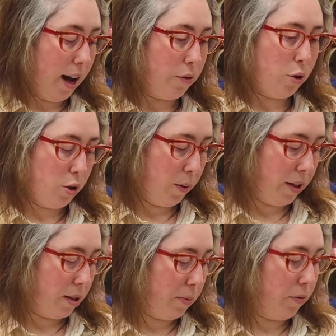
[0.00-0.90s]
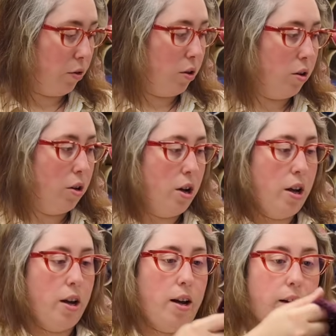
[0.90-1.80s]
have talked about this before.
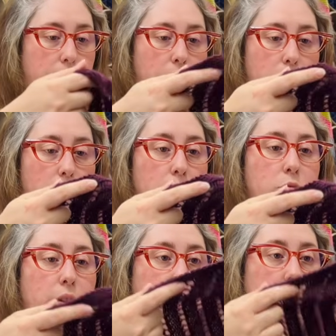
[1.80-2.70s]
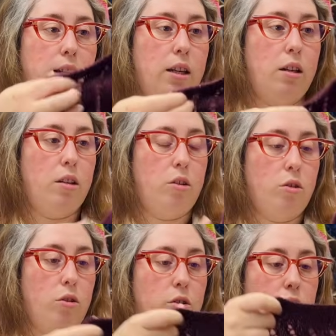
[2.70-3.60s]
I've already
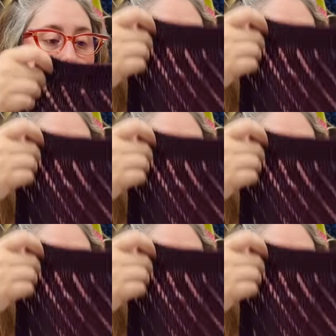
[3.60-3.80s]
done